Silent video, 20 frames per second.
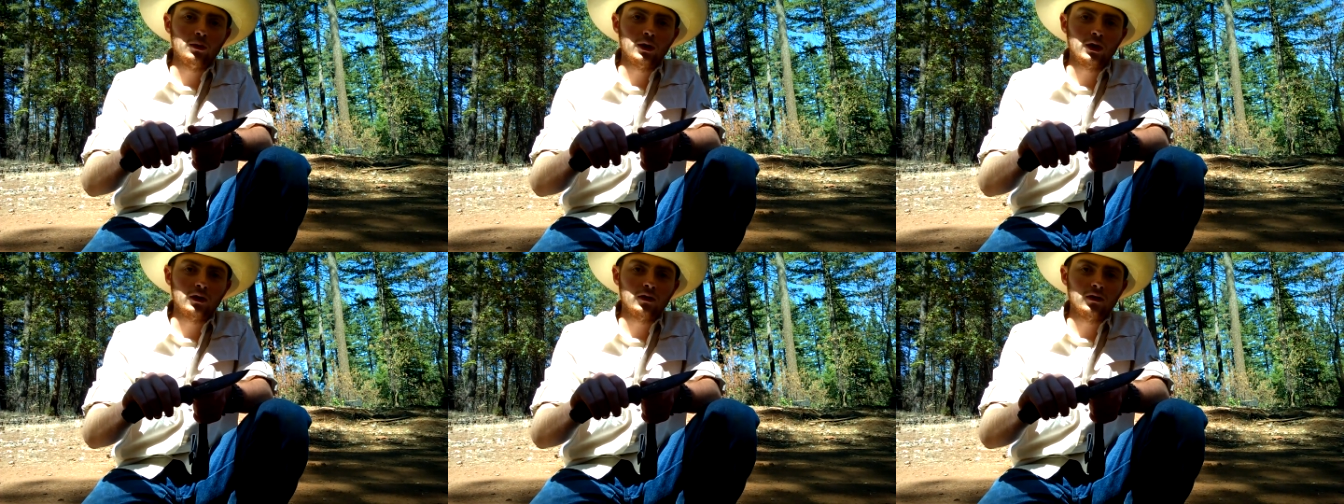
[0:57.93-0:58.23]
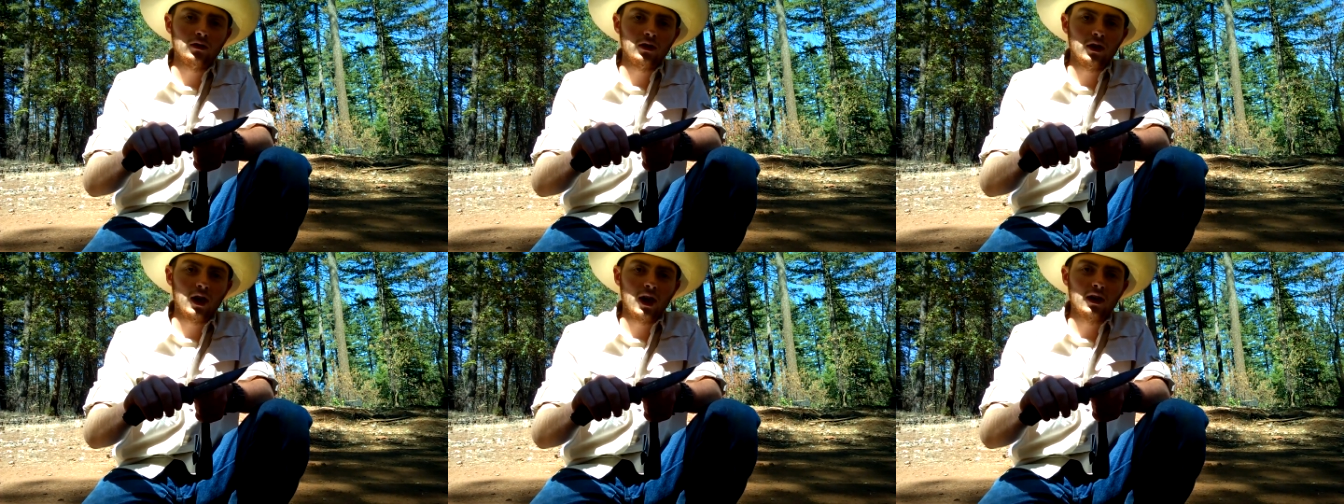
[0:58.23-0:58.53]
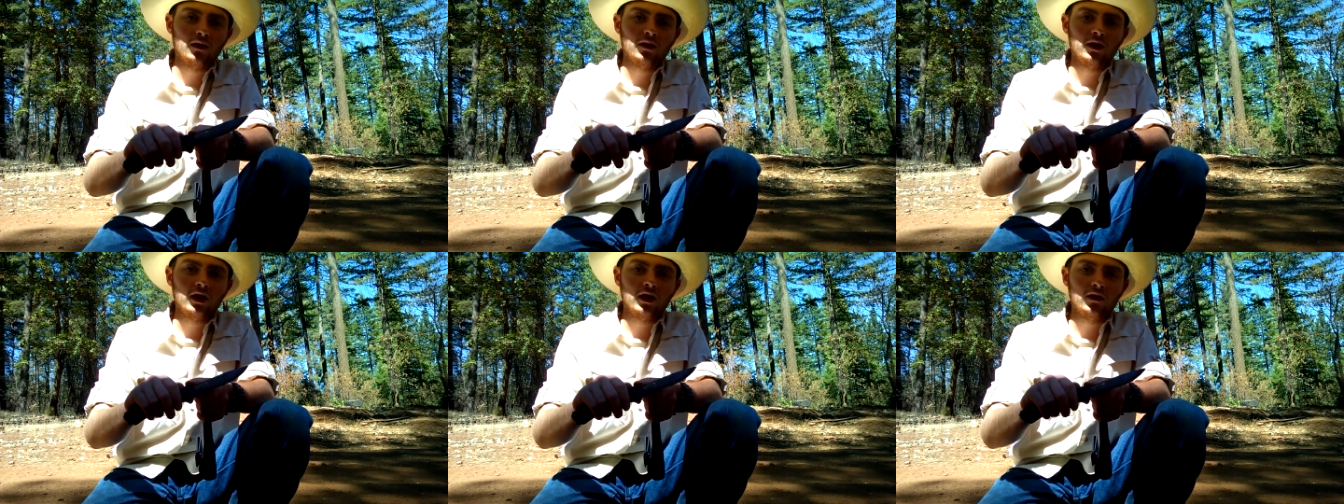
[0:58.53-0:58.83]
but
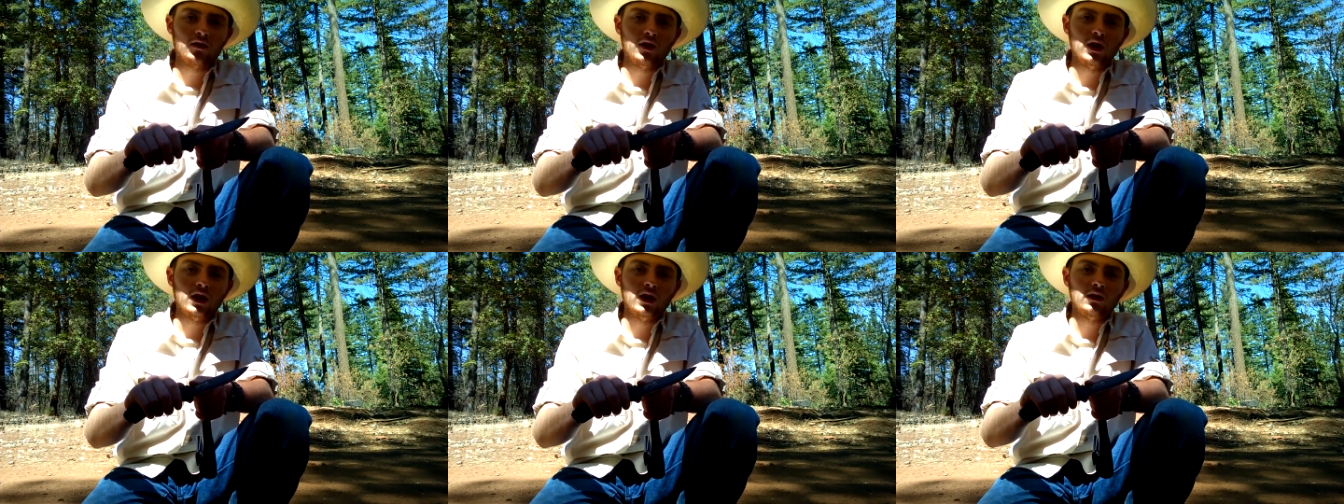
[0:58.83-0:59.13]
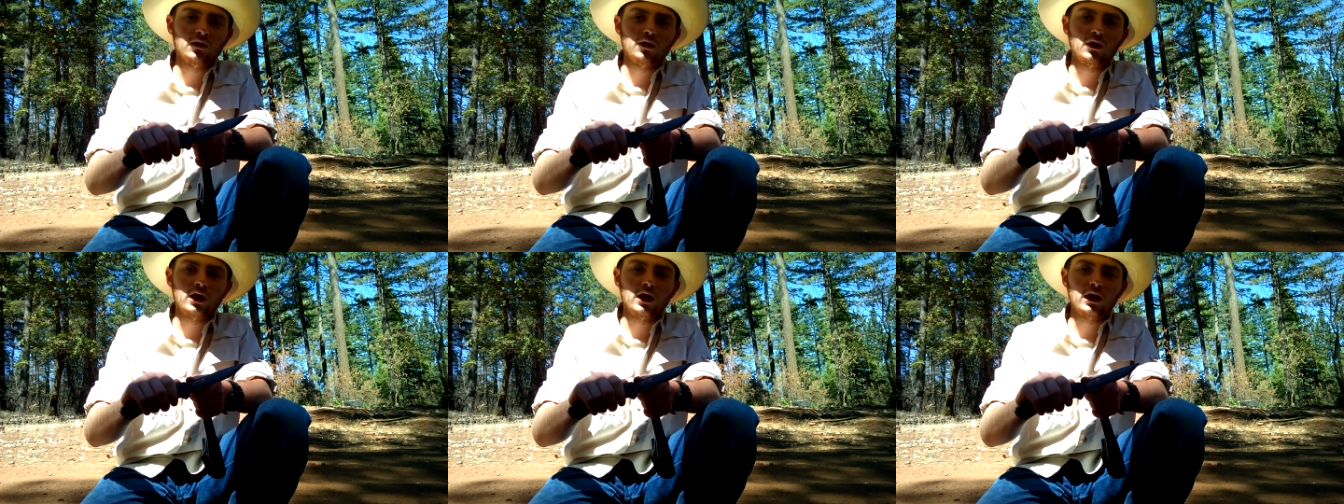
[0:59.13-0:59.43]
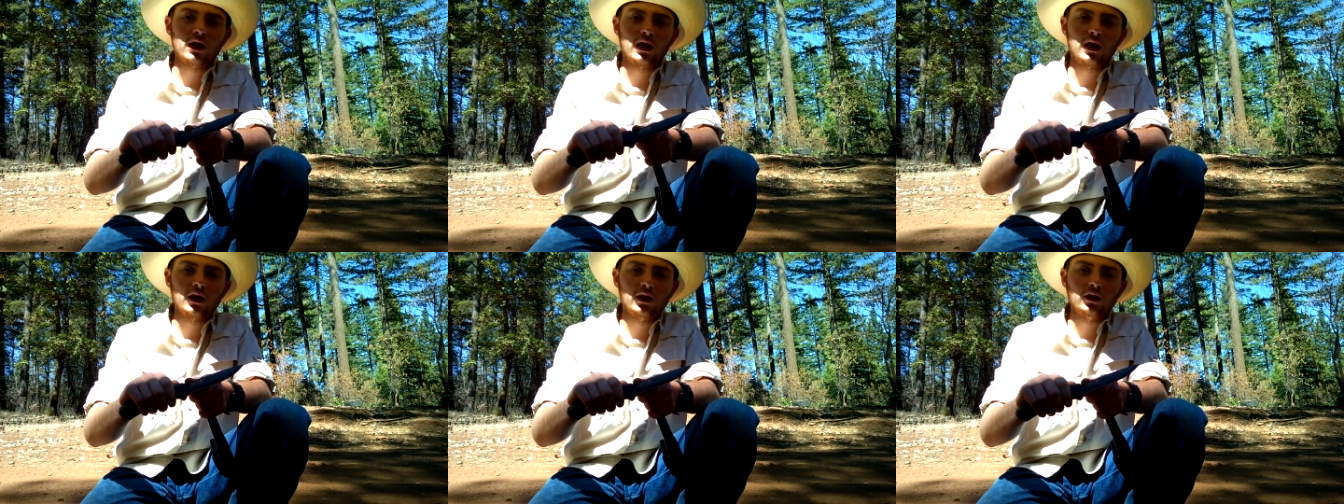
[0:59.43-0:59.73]
kind of inconvenient for
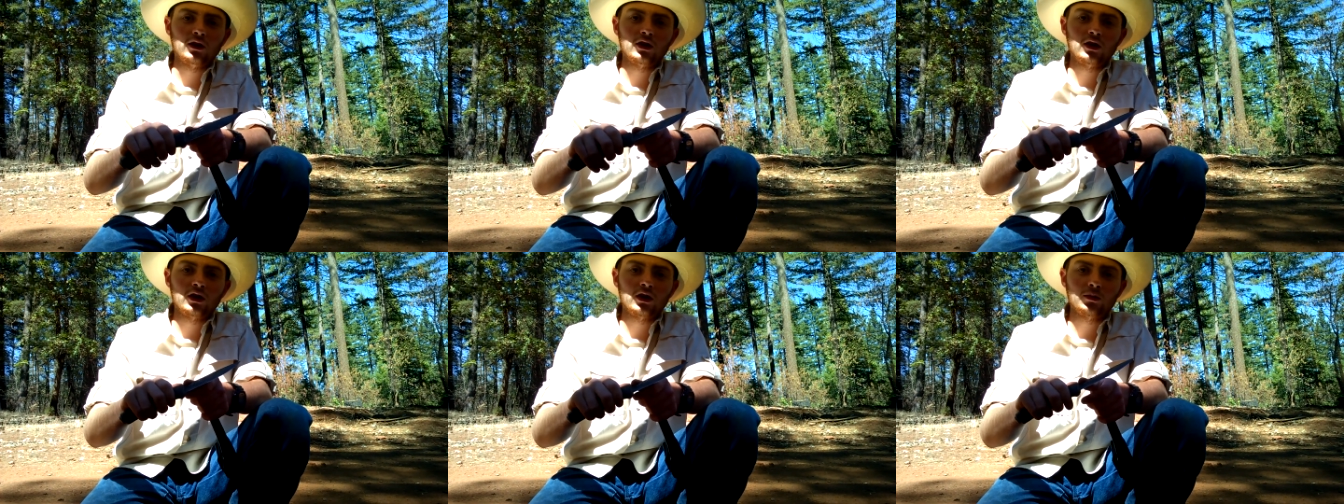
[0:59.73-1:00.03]
anything else,